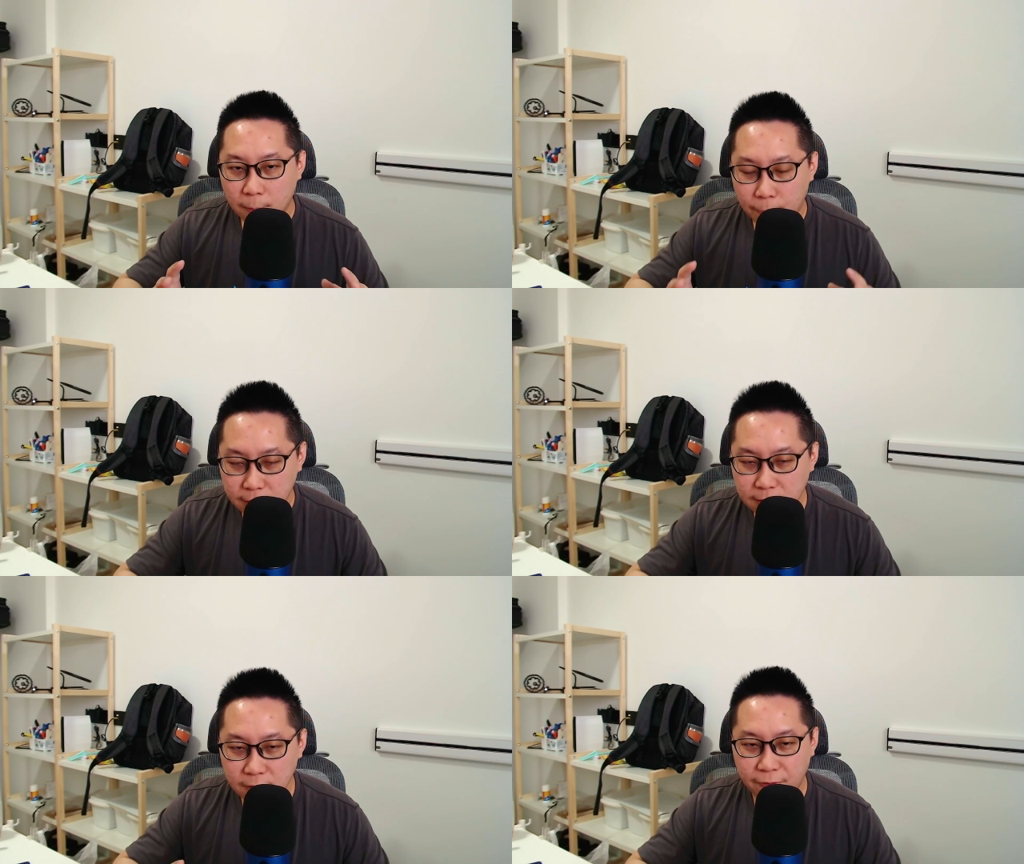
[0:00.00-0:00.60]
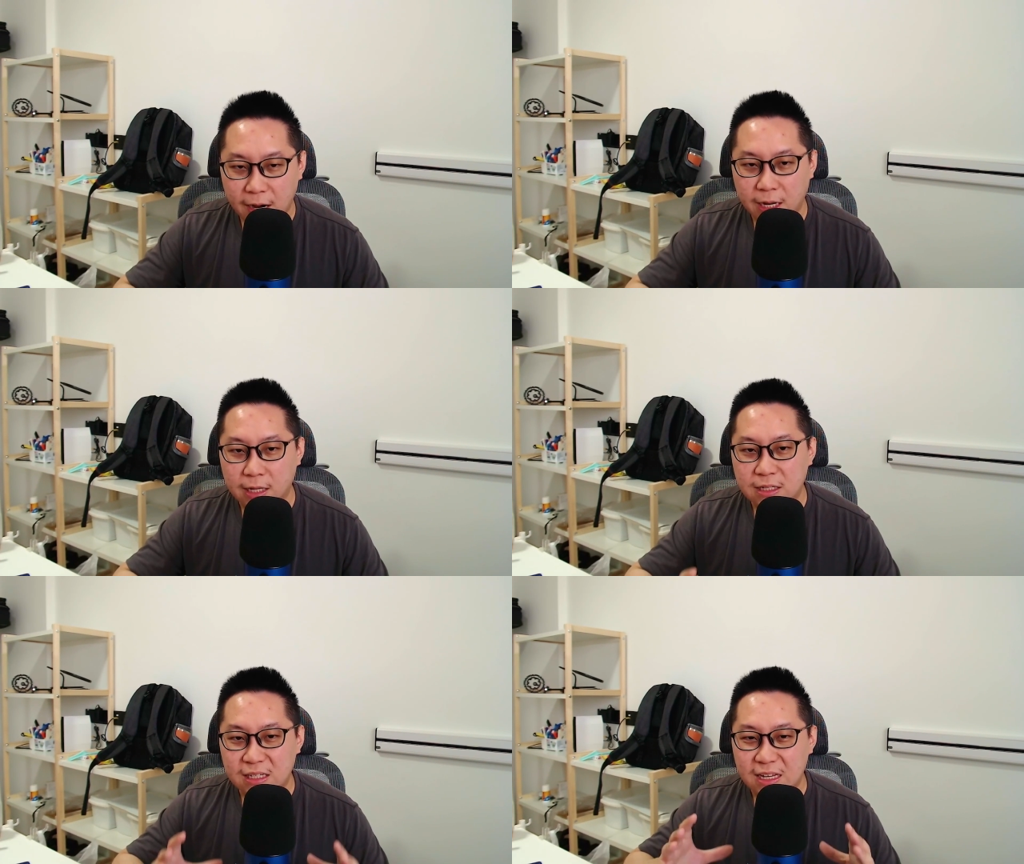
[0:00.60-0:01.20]
Personal
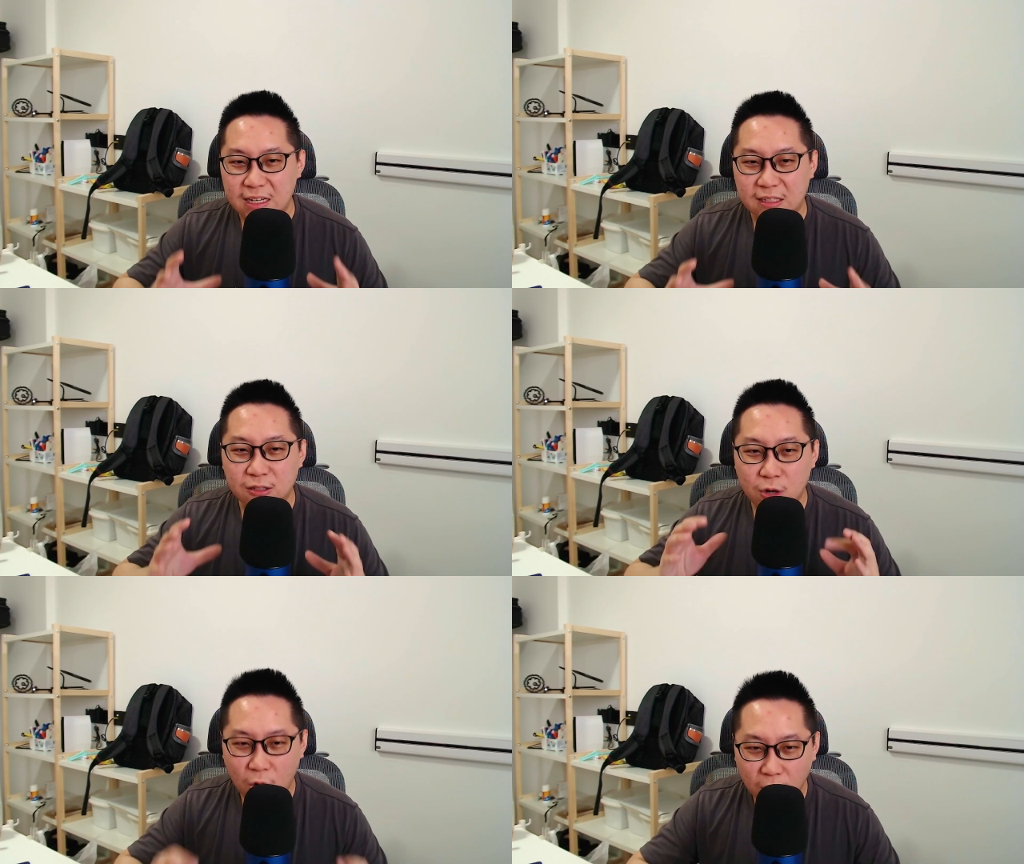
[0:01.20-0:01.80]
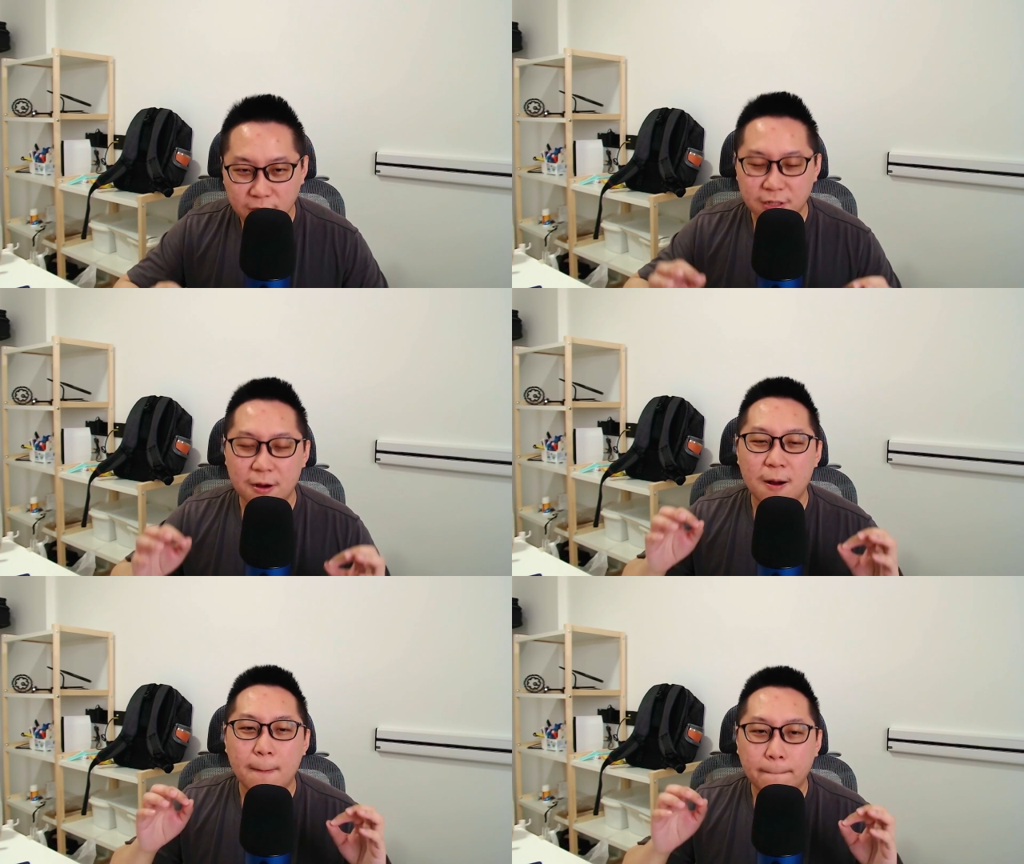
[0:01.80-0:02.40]
finance is called
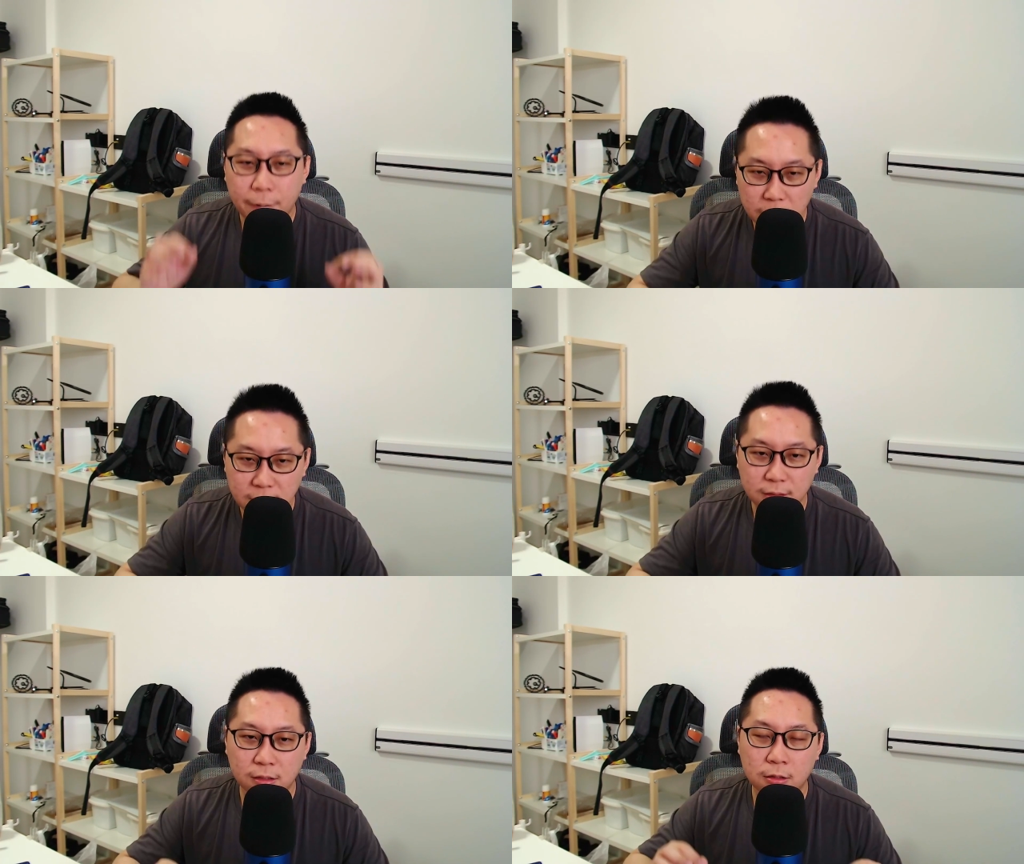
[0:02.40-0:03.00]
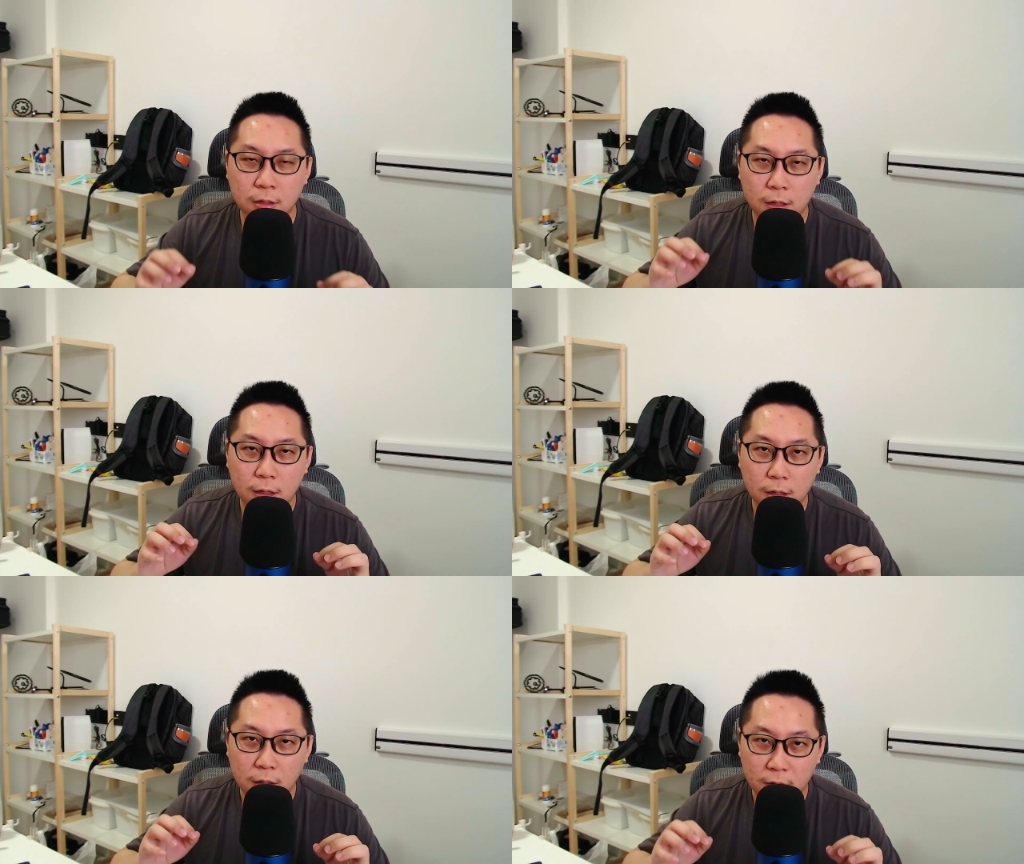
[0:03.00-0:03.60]
personal
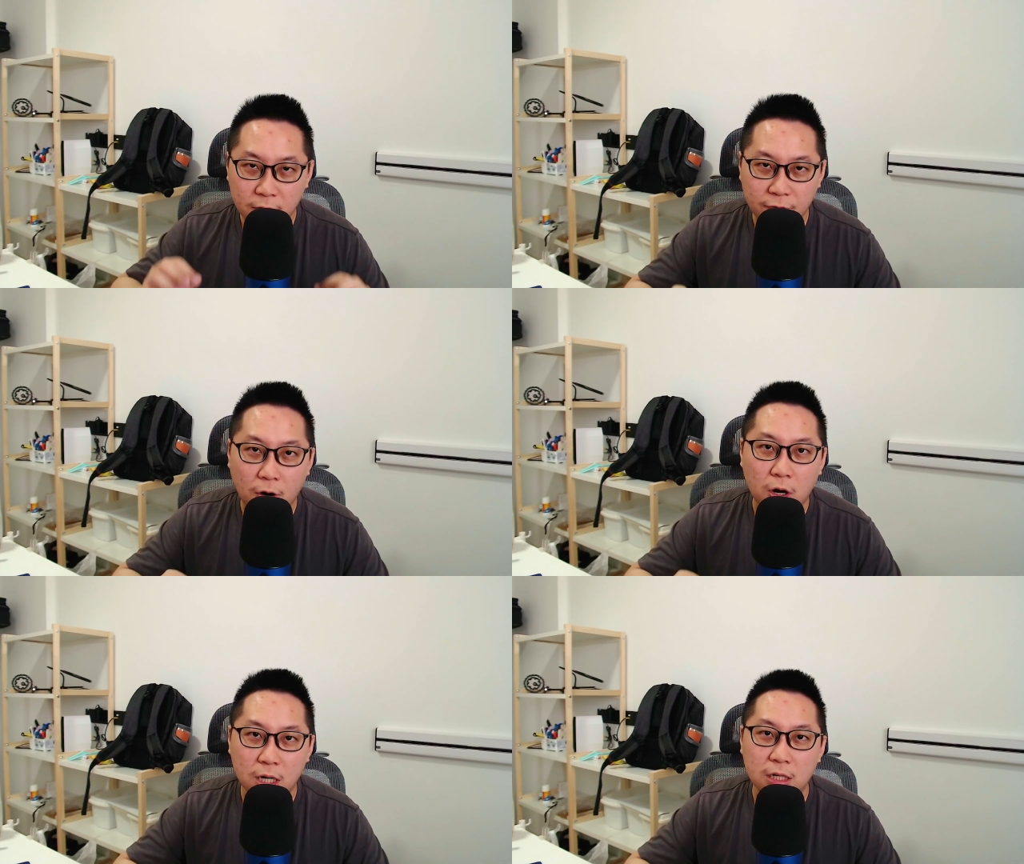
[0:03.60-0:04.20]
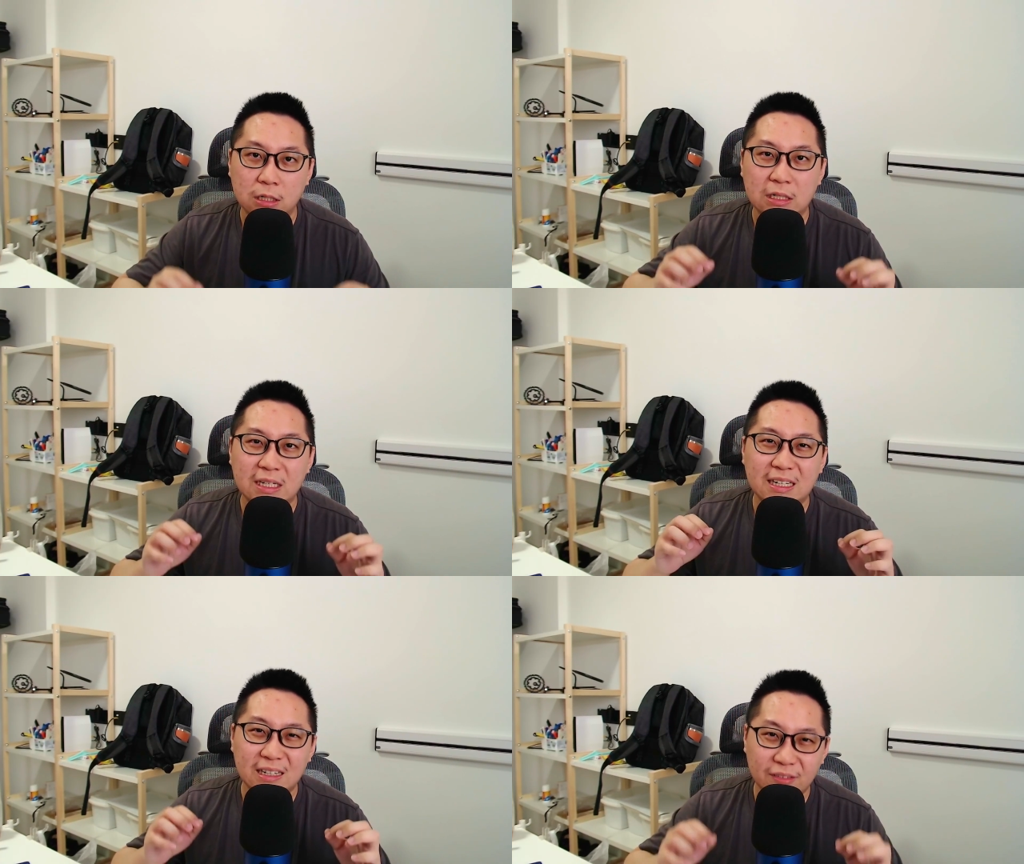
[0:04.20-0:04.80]
for a
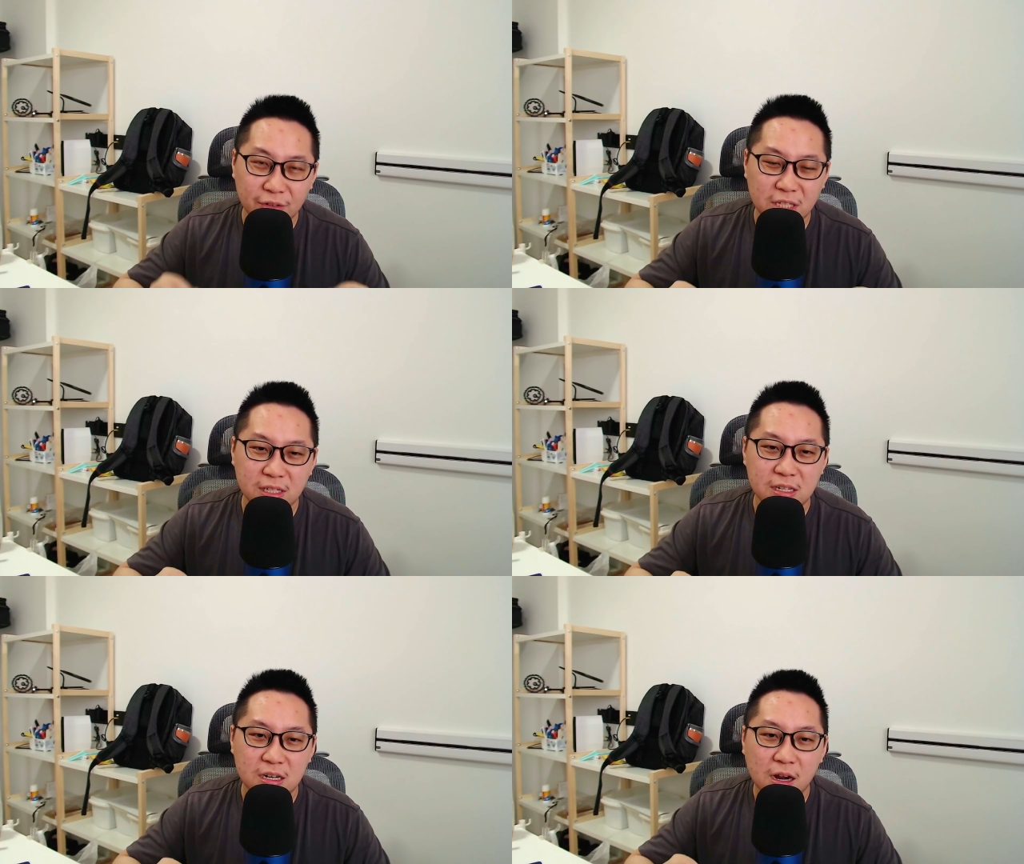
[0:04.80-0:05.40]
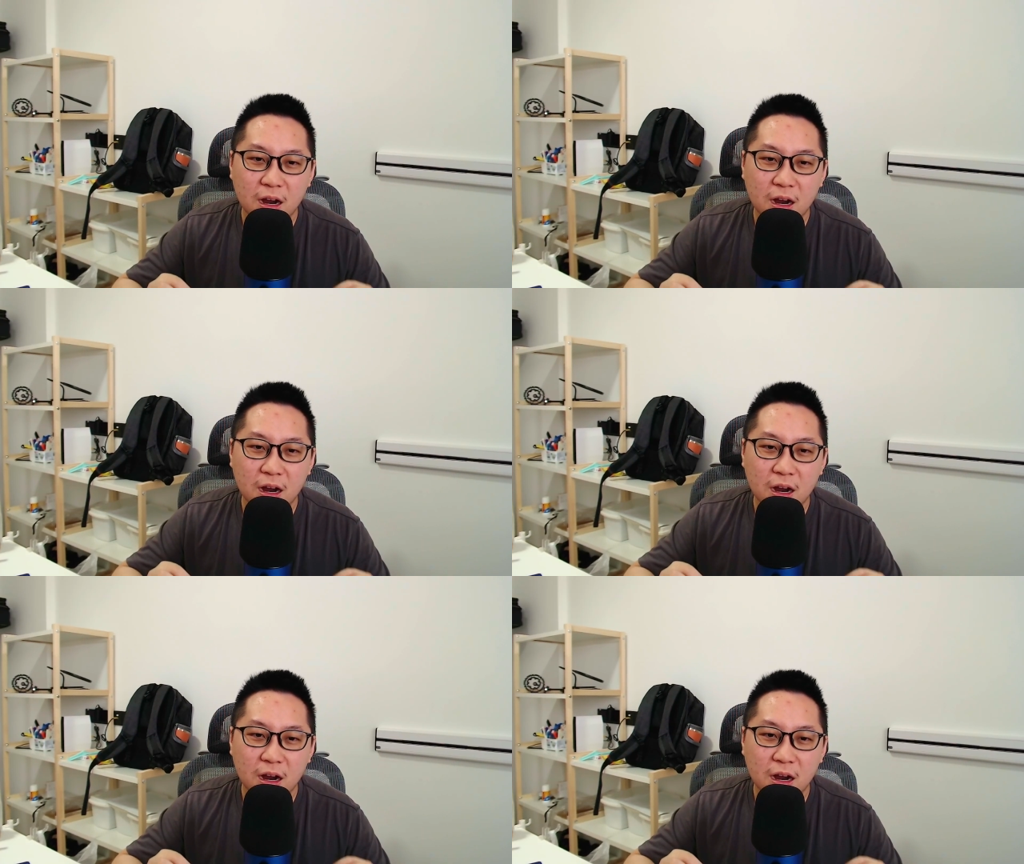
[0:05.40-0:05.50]
reason.